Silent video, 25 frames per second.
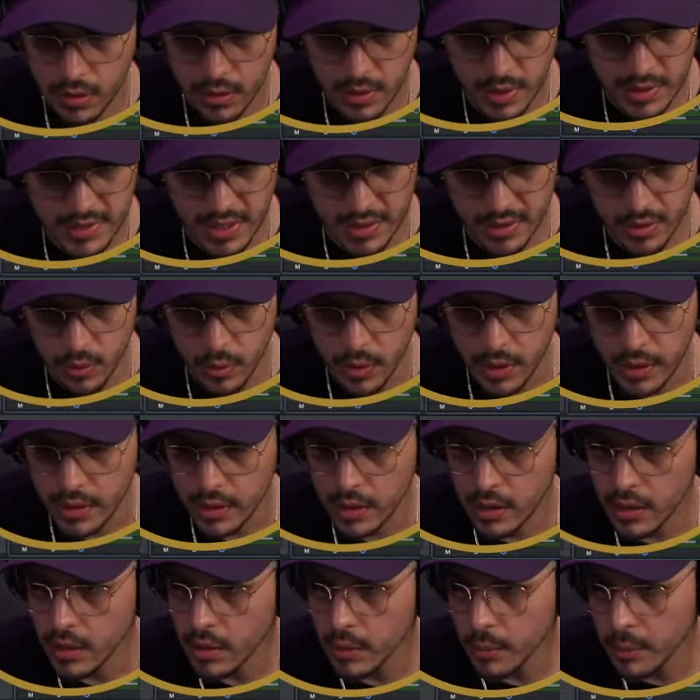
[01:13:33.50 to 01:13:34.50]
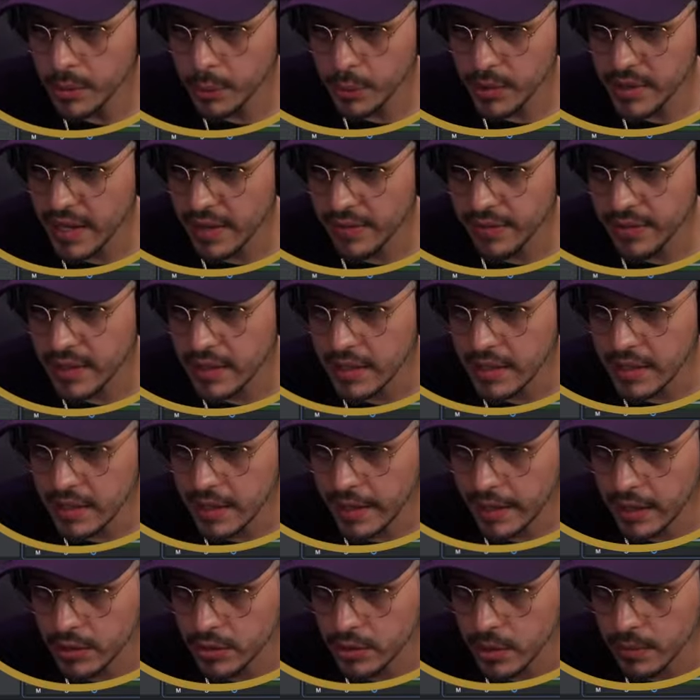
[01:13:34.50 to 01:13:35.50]
That's not the one, but we definitely need
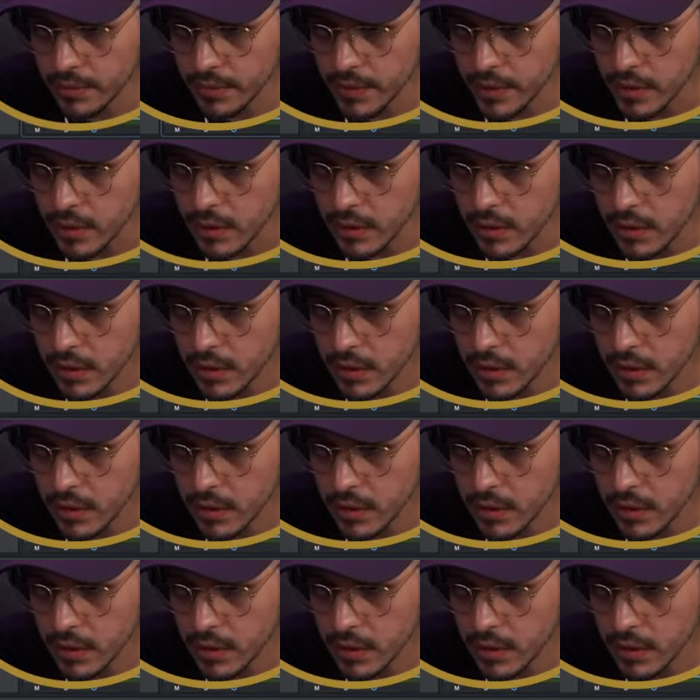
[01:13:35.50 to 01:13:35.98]
like a drum fill.